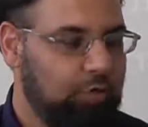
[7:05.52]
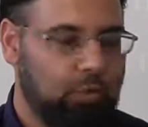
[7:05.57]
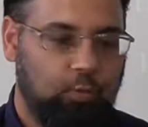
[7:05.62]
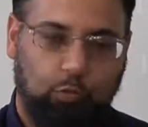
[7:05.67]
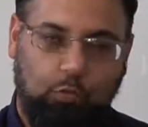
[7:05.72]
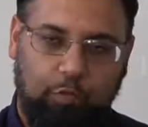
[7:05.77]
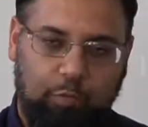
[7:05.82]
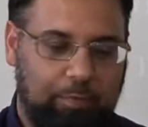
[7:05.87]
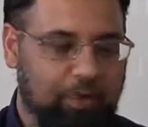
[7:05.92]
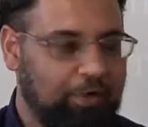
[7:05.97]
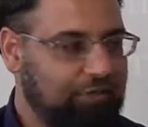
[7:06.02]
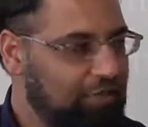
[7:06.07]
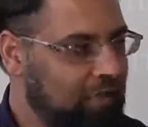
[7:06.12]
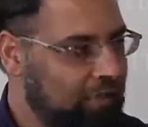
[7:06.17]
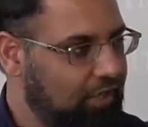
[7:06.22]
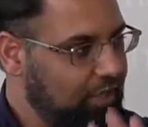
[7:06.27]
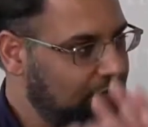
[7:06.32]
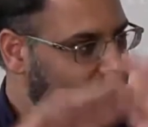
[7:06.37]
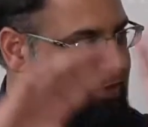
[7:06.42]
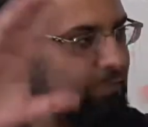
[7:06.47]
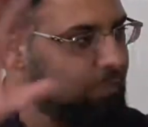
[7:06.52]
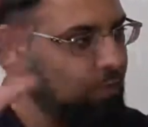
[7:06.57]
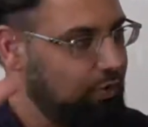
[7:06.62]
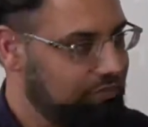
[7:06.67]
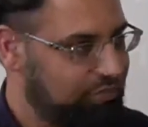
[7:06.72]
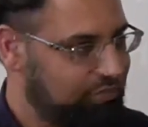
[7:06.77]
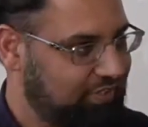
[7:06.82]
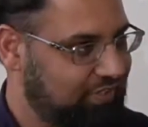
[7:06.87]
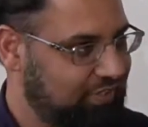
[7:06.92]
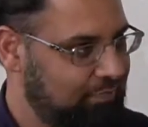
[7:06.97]
We've built our lovely
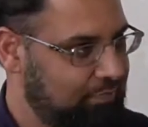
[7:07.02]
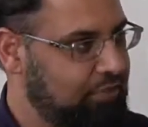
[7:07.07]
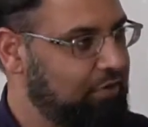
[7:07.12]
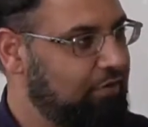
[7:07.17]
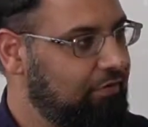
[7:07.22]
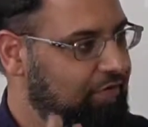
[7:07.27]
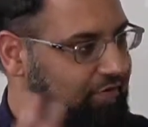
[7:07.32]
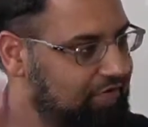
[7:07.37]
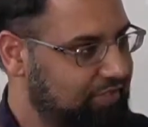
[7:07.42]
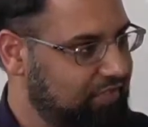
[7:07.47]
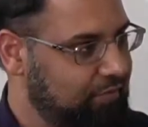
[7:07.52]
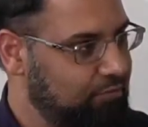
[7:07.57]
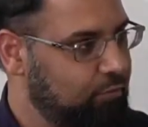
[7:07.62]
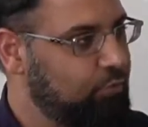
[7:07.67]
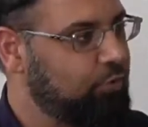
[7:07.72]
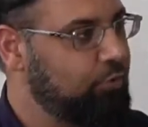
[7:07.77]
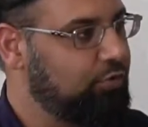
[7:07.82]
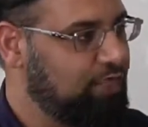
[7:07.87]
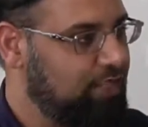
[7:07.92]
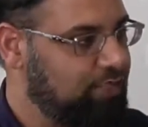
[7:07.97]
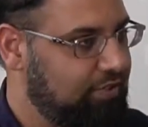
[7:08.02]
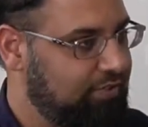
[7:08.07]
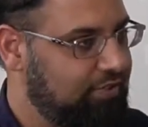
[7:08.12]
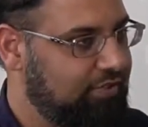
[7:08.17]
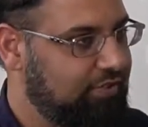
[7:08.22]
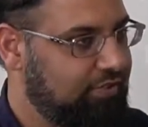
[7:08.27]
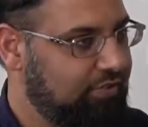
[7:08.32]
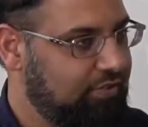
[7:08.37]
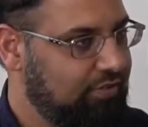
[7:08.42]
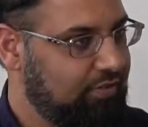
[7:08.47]
mosques, minarets and wudu
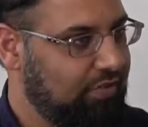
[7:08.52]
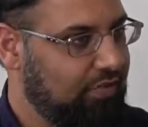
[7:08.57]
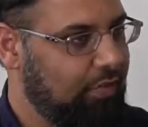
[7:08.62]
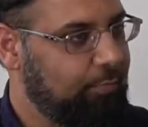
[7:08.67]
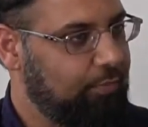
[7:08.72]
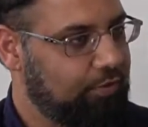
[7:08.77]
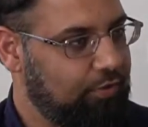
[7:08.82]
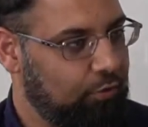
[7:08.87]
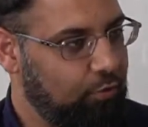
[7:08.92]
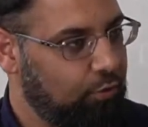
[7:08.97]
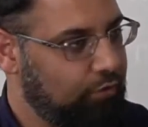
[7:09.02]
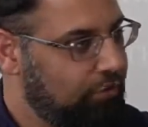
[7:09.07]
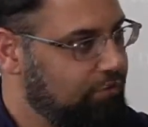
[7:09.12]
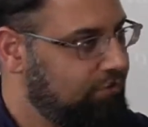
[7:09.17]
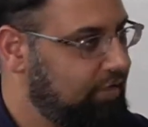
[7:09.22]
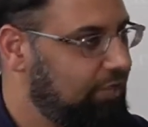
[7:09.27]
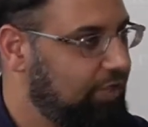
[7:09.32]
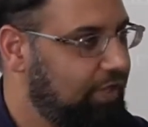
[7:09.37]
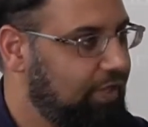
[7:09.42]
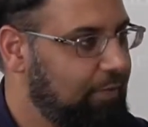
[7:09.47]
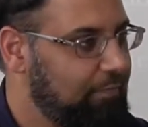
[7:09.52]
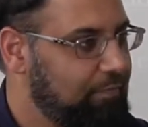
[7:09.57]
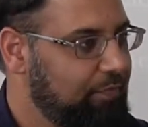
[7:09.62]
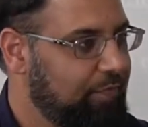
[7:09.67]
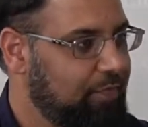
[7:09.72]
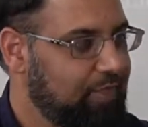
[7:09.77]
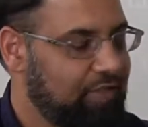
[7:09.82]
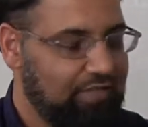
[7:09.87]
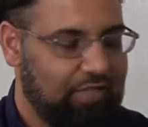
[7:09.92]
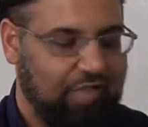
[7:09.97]
centers, and put the lotas in there.
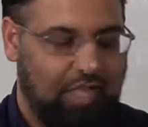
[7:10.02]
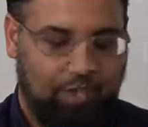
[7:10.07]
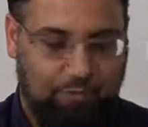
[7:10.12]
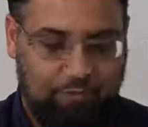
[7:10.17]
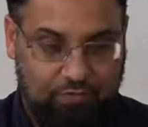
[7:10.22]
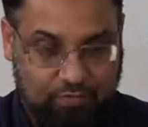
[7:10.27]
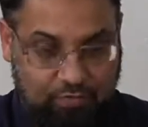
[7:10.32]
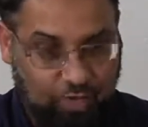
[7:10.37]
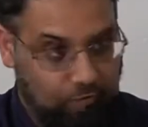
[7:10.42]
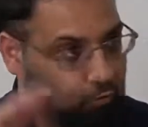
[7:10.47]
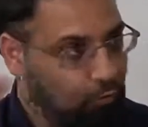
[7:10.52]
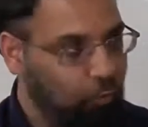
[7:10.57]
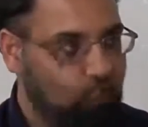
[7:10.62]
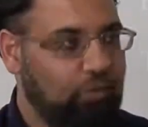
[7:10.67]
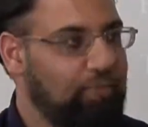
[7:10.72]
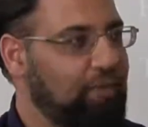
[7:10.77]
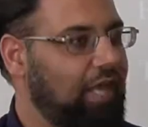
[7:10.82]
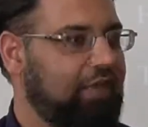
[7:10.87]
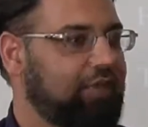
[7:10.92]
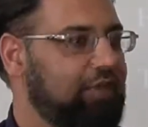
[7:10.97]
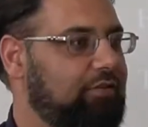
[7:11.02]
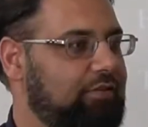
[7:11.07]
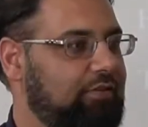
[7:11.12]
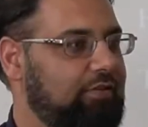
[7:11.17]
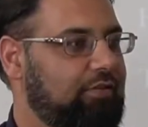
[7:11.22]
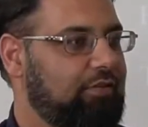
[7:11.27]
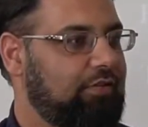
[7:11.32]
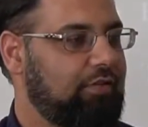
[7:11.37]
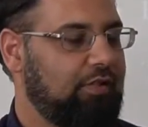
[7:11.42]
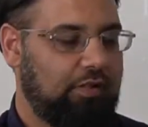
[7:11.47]
And we've done all that.
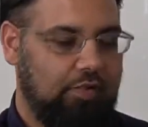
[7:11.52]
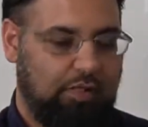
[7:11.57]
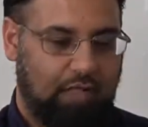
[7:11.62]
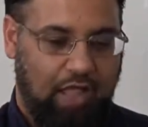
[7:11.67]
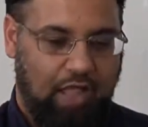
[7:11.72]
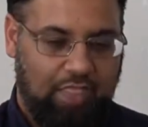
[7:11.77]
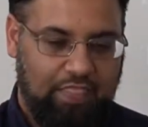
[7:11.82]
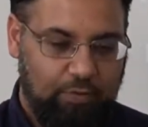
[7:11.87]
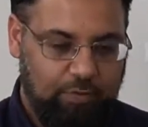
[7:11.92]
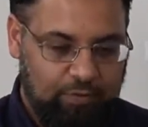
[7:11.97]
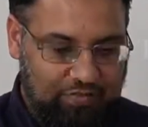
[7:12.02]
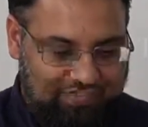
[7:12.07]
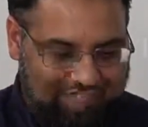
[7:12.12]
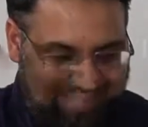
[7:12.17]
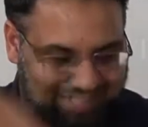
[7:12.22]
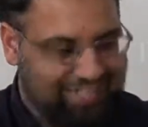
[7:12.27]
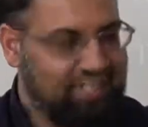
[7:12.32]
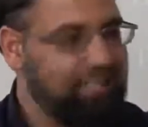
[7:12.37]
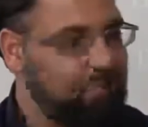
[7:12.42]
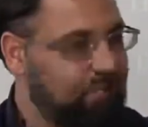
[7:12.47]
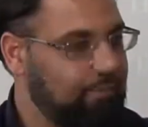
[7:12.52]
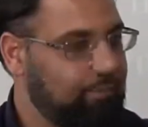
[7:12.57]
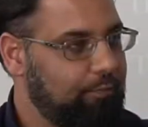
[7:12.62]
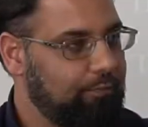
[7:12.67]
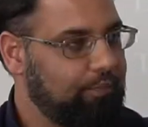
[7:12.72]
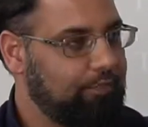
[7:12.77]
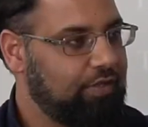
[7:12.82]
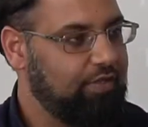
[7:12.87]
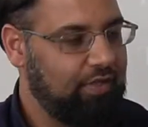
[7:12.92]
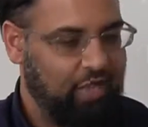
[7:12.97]
And then we've sat in it
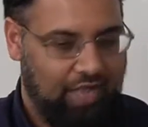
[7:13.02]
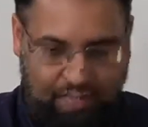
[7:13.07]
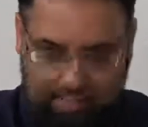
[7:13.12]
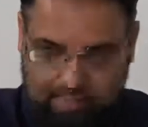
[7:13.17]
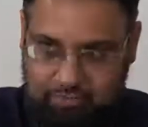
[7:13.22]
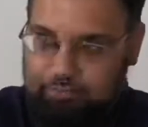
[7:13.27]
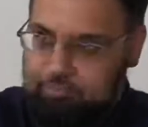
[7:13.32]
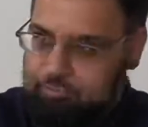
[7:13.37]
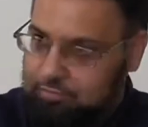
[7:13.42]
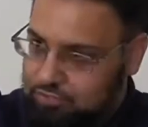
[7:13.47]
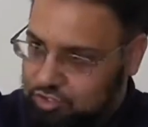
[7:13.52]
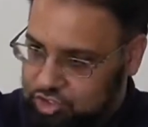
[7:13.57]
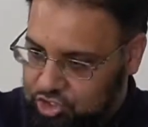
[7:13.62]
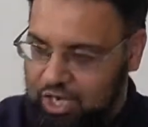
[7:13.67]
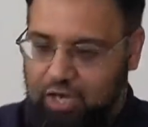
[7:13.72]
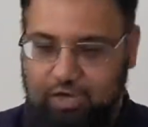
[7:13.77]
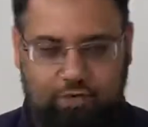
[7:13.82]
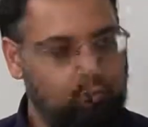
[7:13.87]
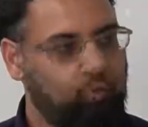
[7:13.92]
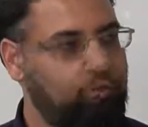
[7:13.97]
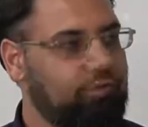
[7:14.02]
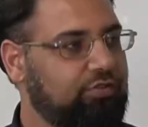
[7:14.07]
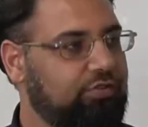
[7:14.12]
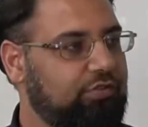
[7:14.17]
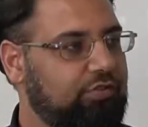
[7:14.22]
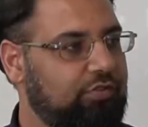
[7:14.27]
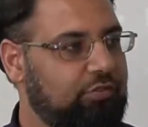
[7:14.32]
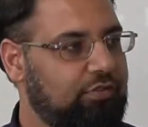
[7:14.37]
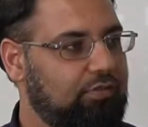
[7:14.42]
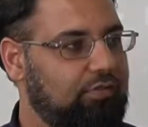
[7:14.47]
and shut our doors.